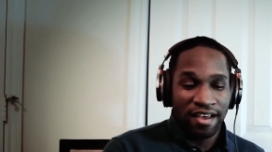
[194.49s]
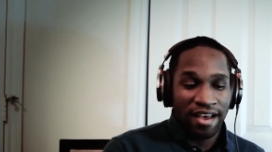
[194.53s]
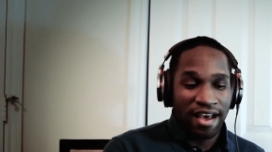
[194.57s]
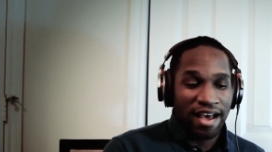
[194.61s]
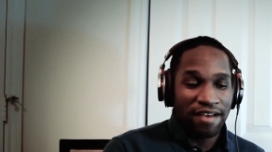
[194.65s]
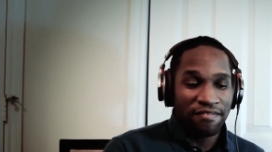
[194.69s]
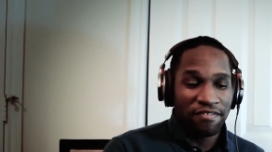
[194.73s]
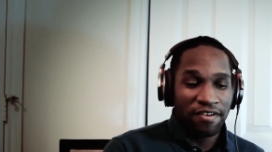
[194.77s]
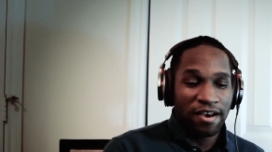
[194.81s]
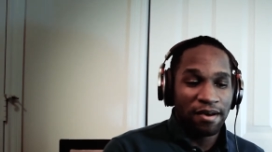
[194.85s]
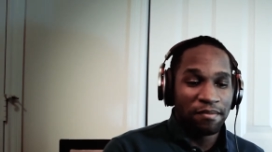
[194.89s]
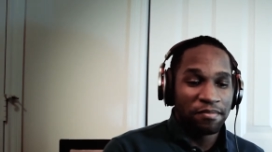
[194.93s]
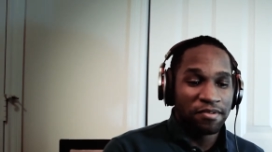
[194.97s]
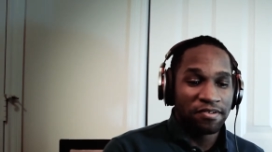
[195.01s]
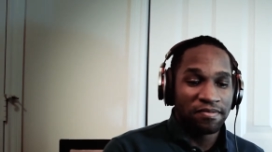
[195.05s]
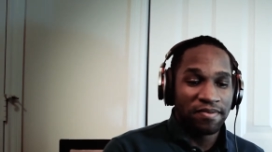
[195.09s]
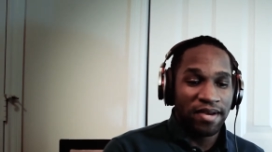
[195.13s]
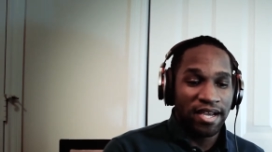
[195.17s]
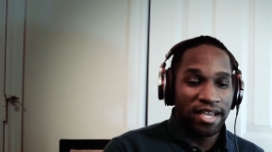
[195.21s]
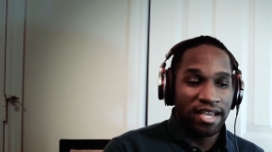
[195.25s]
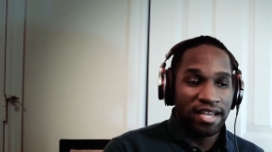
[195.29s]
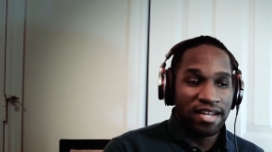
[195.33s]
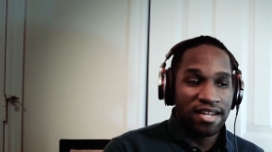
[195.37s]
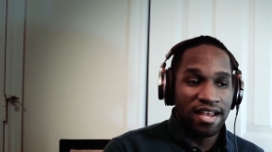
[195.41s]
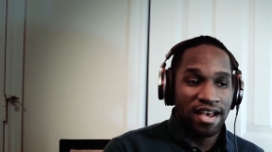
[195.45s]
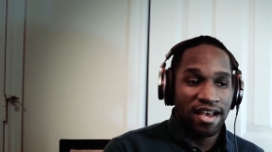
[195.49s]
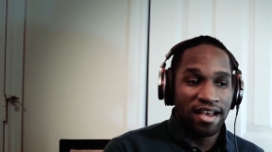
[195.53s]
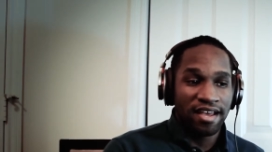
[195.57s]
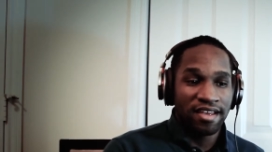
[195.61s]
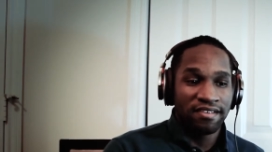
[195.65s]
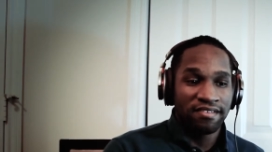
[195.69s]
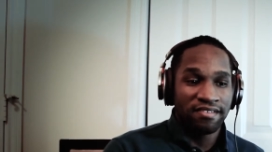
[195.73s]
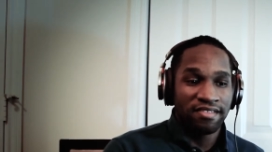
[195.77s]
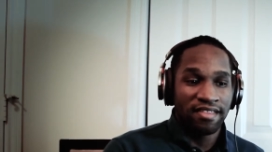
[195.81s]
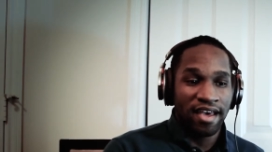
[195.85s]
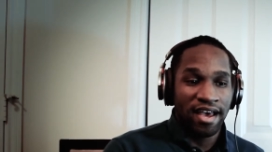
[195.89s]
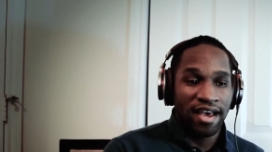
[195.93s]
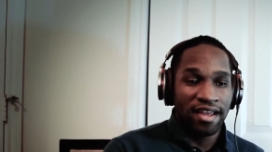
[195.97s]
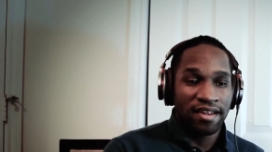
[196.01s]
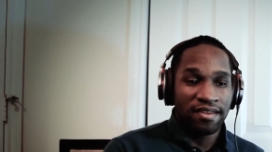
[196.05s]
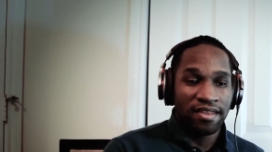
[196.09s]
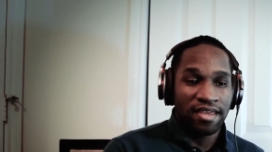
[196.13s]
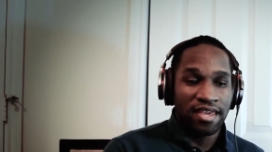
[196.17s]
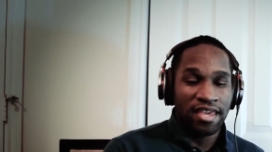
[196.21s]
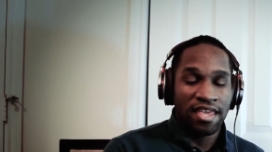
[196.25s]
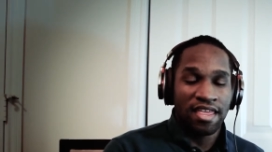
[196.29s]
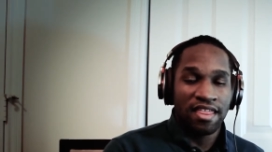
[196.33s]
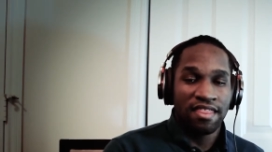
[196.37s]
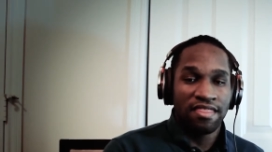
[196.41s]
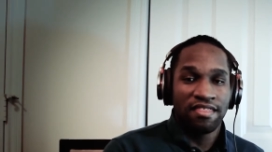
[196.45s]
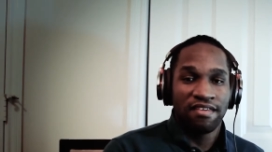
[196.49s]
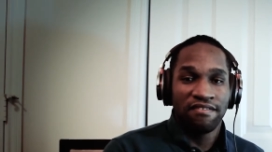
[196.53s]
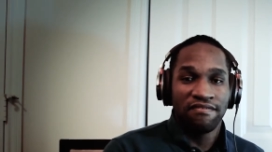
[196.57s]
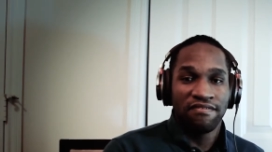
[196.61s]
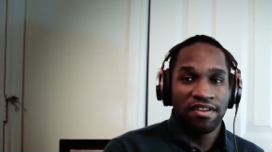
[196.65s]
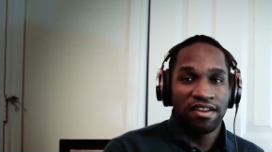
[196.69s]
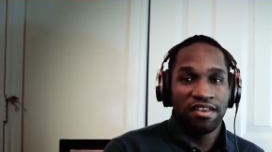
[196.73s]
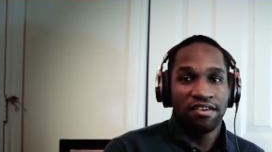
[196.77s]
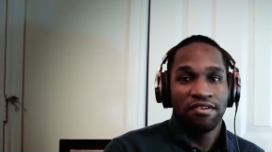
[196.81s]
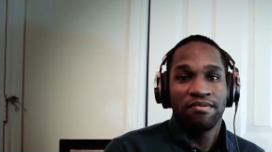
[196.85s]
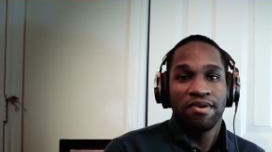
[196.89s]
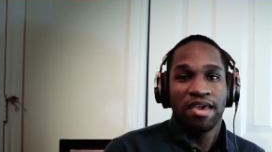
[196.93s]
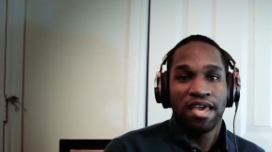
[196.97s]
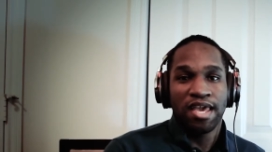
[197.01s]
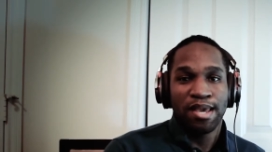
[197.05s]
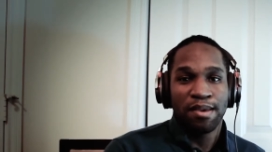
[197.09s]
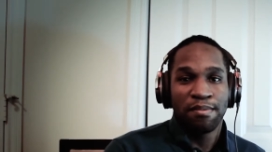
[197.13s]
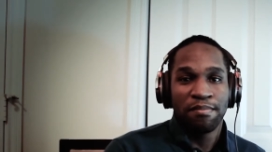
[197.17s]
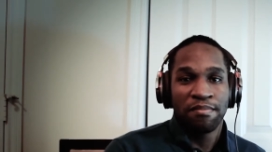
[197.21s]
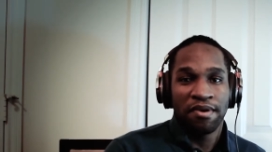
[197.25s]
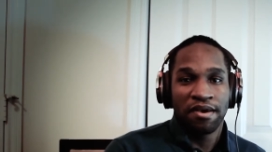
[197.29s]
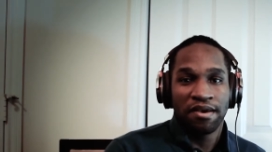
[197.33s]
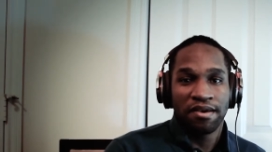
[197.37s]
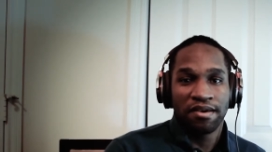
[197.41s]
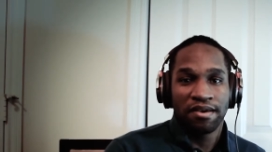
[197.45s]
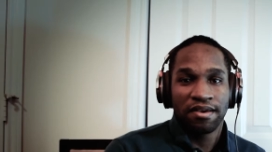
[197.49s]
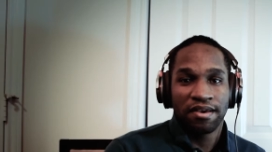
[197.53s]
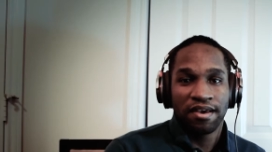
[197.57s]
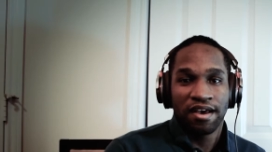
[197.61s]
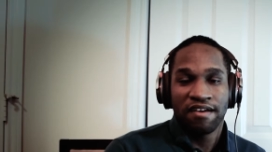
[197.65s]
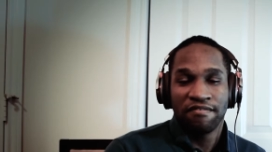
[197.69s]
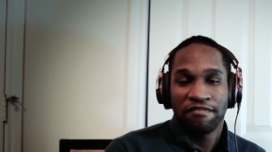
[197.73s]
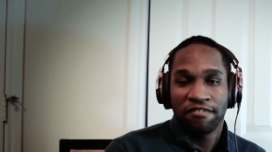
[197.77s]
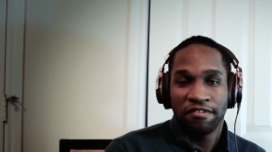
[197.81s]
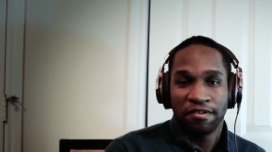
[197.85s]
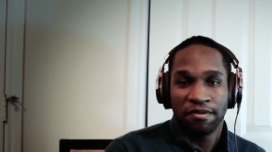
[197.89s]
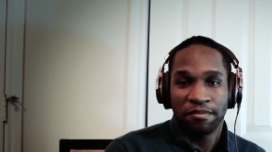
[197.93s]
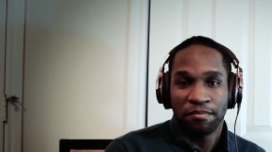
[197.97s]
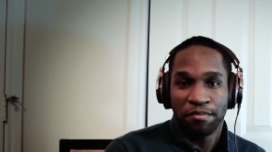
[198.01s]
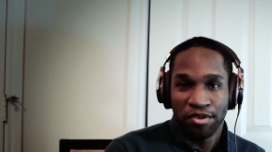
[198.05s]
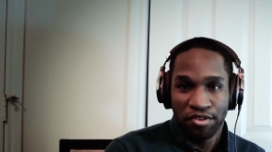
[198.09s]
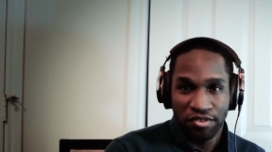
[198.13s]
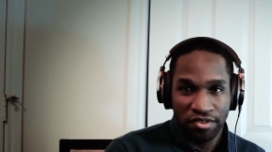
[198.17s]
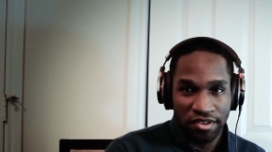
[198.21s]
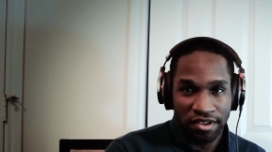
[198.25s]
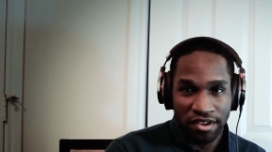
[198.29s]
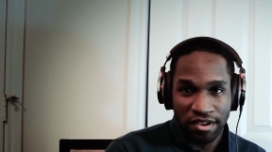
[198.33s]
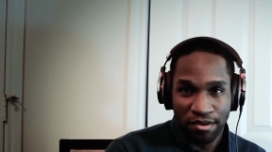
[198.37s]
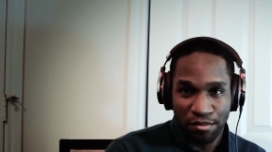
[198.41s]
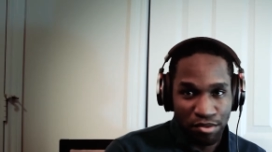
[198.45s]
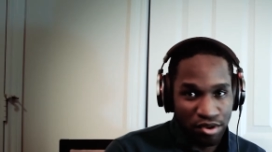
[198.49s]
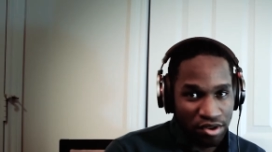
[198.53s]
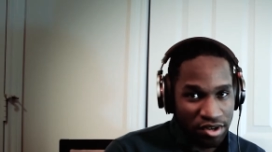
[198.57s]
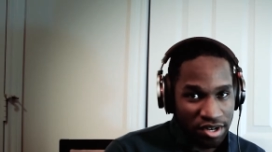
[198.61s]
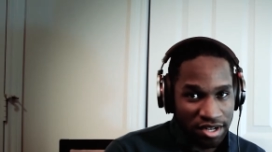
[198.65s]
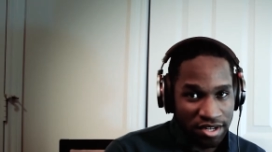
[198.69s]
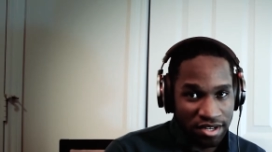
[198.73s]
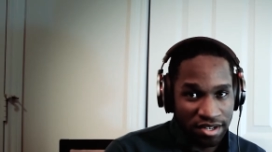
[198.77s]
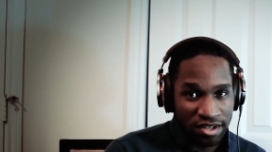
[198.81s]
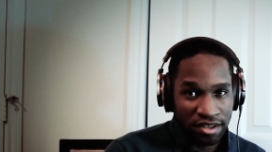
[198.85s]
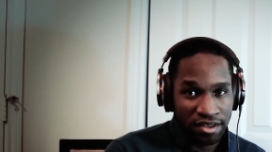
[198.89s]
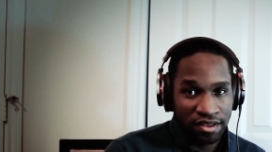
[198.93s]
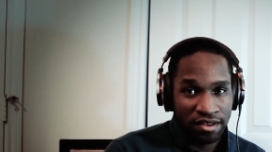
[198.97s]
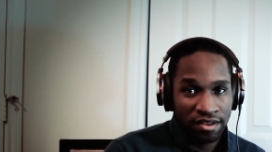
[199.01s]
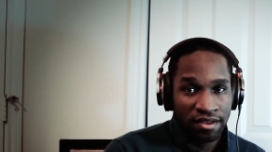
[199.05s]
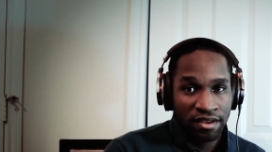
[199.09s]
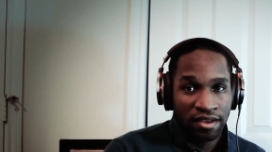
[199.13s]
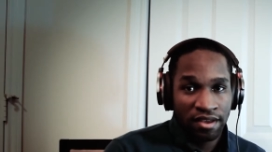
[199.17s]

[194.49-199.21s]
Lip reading: I've come to recognize that in the video game cover music community,